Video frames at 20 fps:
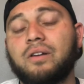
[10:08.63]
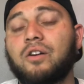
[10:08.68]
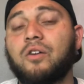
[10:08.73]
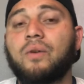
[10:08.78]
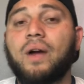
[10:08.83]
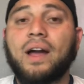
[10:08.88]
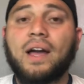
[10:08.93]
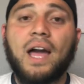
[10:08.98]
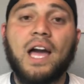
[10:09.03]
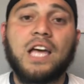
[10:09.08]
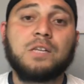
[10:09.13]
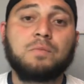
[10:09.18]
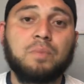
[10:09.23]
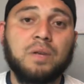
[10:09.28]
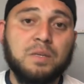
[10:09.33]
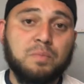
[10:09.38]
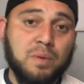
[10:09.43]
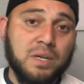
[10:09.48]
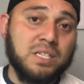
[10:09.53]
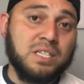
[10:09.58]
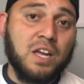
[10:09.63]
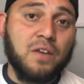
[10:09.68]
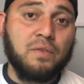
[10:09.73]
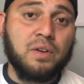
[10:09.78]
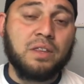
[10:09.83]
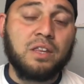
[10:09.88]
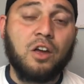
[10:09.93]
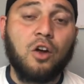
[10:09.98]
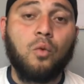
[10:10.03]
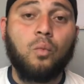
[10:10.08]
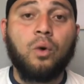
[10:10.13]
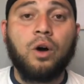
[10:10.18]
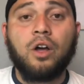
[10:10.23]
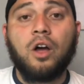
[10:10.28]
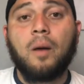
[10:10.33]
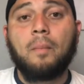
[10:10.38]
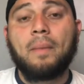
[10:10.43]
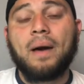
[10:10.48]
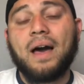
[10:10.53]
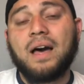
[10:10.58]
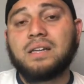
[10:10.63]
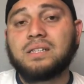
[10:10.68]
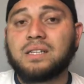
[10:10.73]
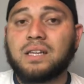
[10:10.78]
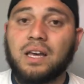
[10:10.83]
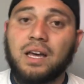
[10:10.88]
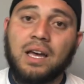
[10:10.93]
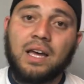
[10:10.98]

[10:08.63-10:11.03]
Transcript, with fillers: All right, guys, please be safe out there. Wear your mask.